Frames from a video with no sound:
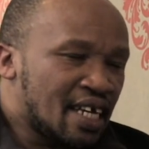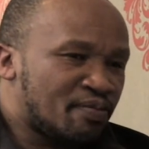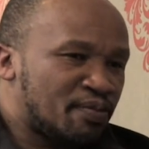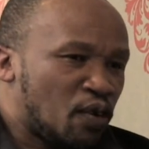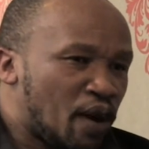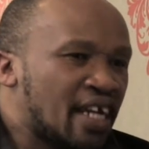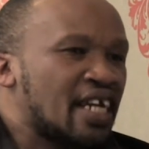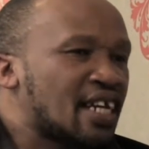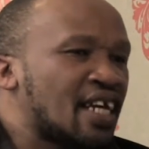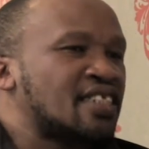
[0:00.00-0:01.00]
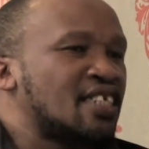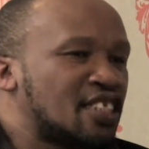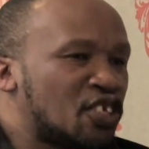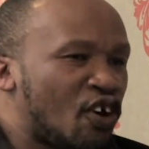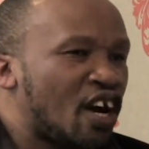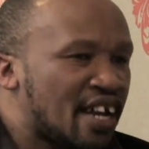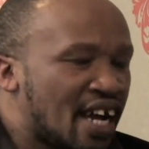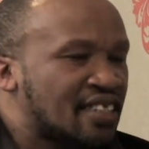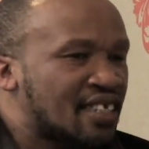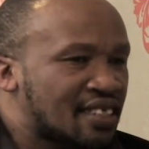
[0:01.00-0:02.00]
If the working class doesn't
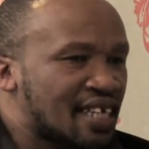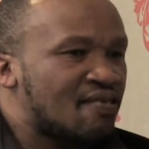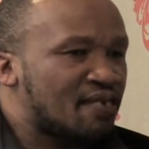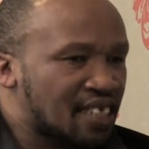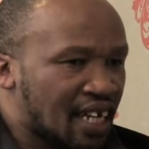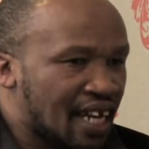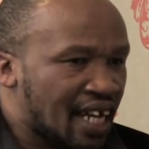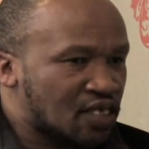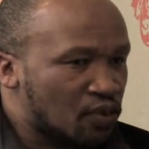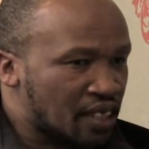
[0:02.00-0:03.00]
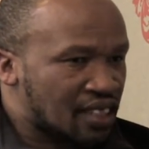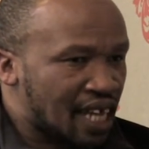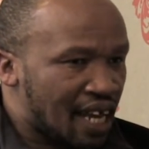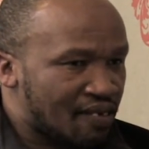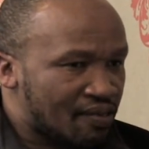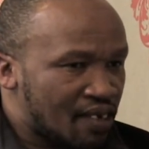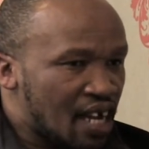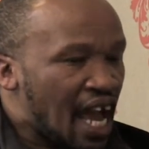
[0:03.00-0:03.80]
organize itself as a class for itself